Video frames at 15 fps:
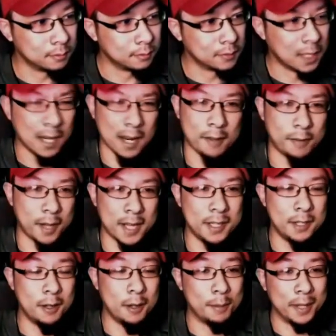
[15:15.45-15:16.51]
I love it. And you
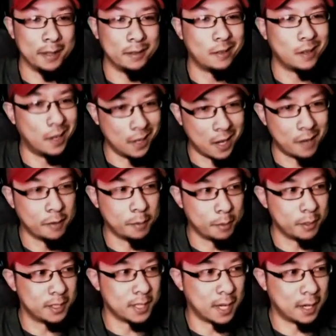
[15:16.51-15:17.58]
know me. I love a
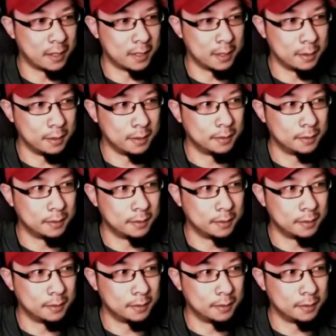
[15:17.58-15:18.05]
brutality.